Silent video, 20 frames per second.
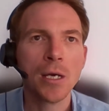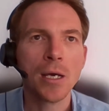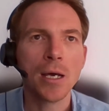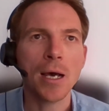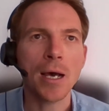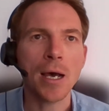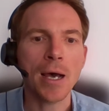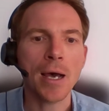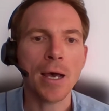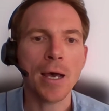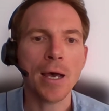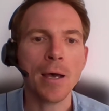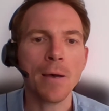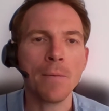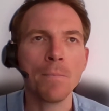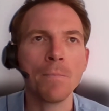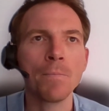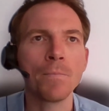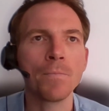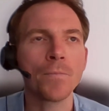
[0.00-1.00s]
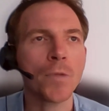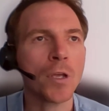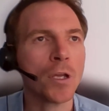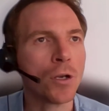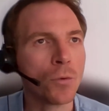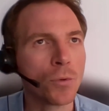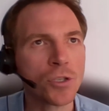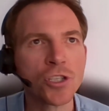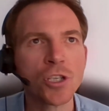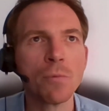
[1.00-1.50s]

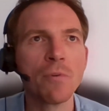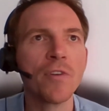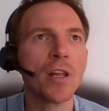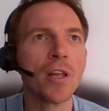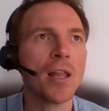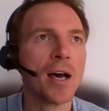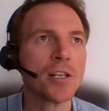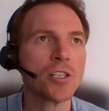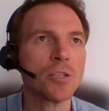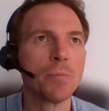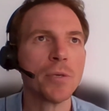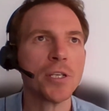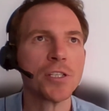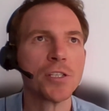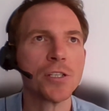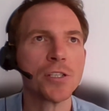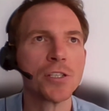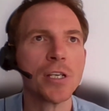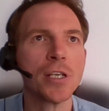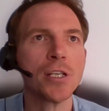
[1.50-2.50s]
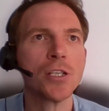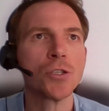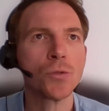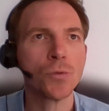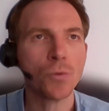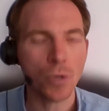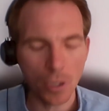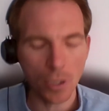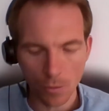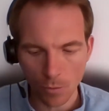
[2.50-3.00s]
With some of our larger businesses,
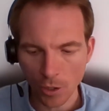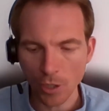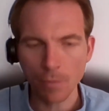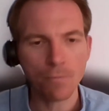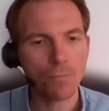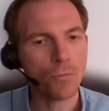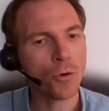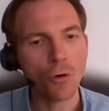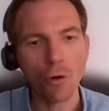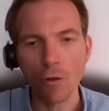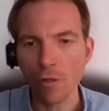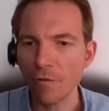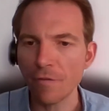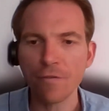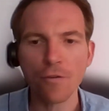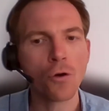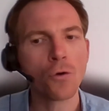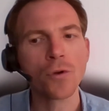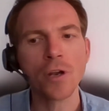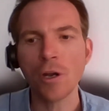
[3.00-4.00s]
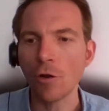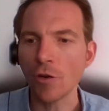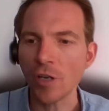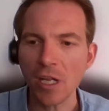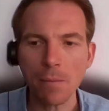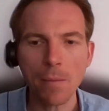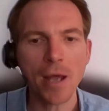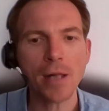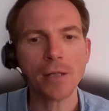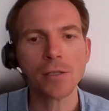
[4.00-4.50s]
we're on the phone and on
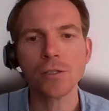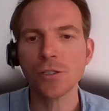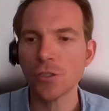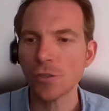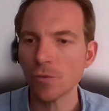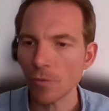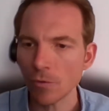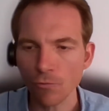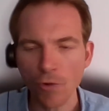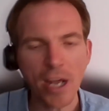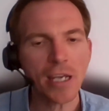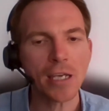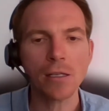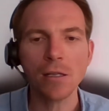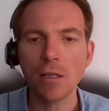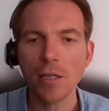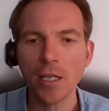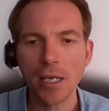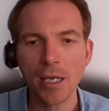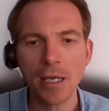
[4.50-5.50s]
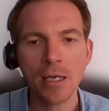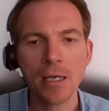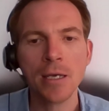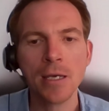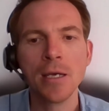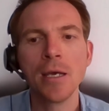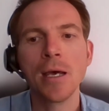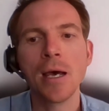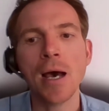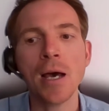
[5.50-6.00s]
emails regularly,
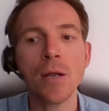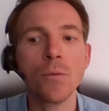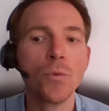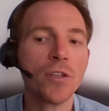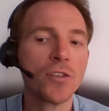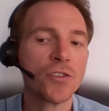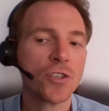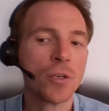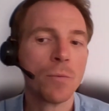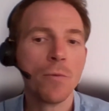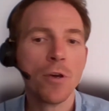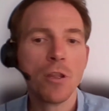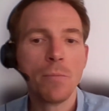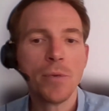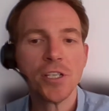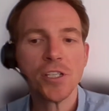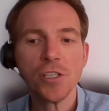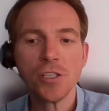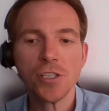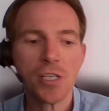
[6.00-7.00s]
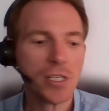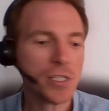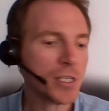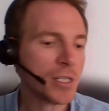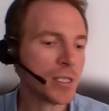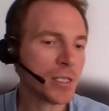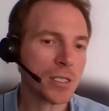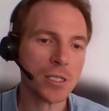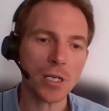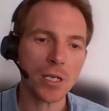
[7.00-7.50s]
and with some other businesses,
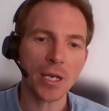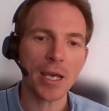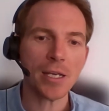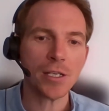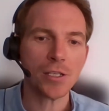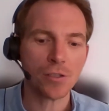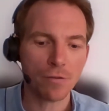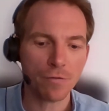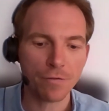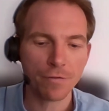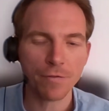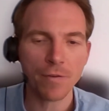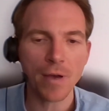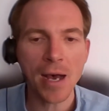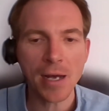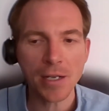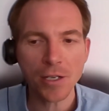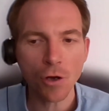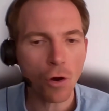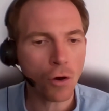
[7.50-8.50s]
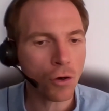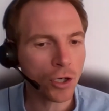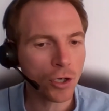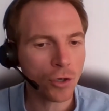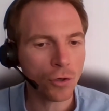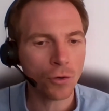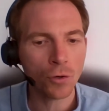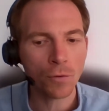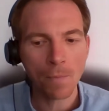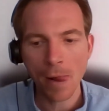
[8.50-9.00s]
it's a case of ad hoc
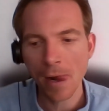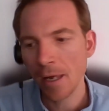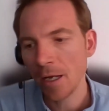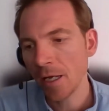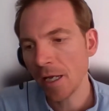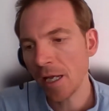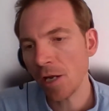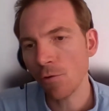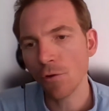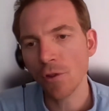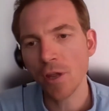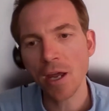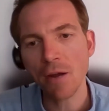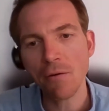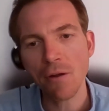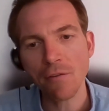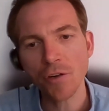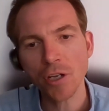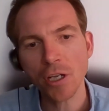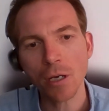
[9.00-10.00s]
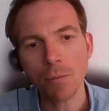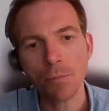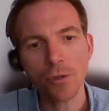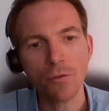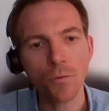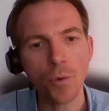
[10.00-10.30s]
or here or there every couple of